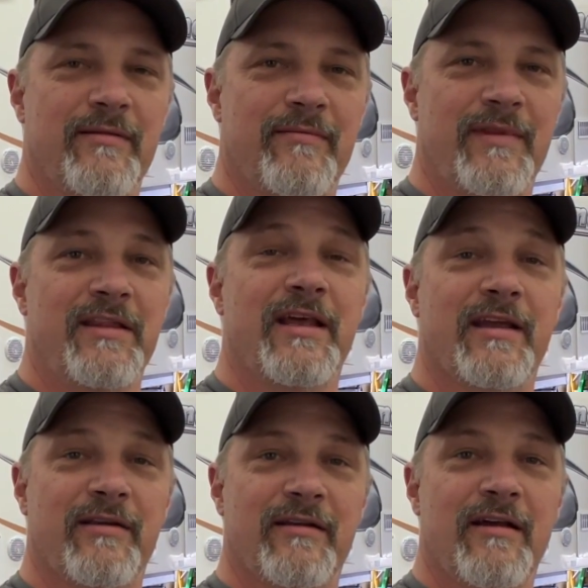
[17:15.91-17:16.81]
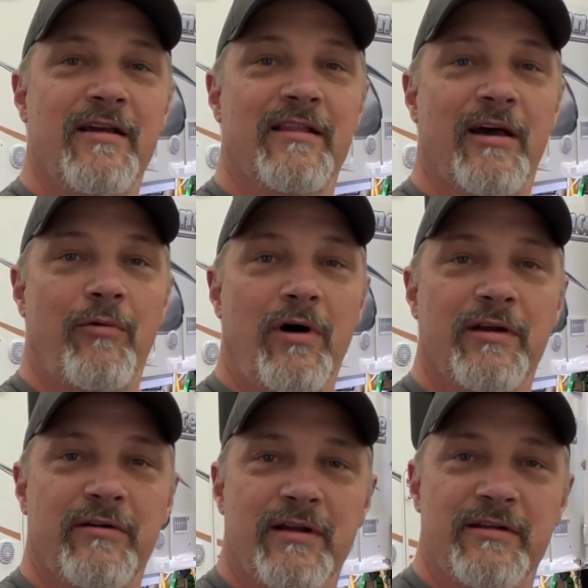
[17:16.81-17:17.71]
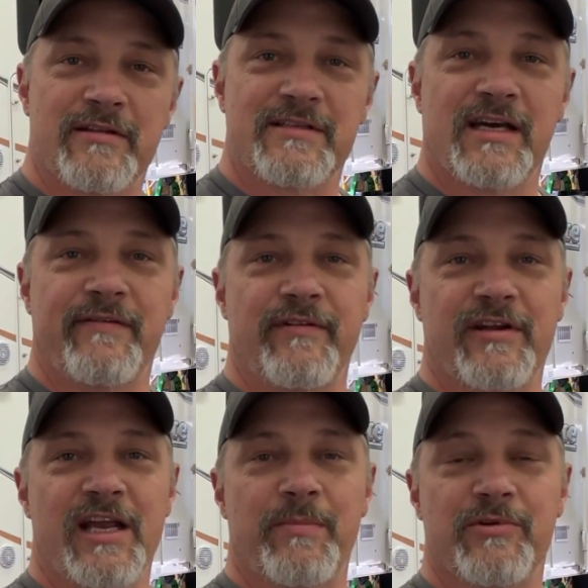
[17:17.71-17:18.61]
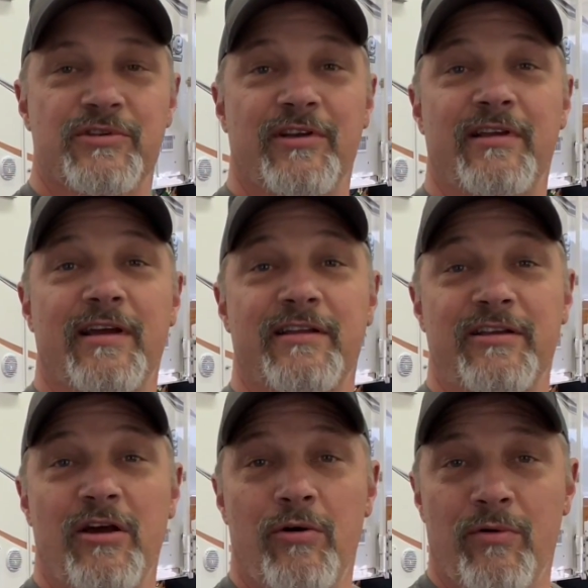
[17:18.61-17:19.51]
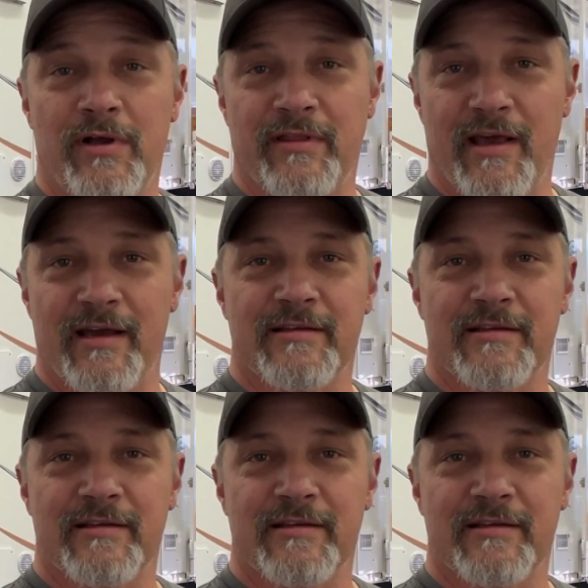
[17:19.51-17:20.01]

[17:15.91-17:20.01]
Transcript: then they can let water into the side of your camper, so and you don't want that.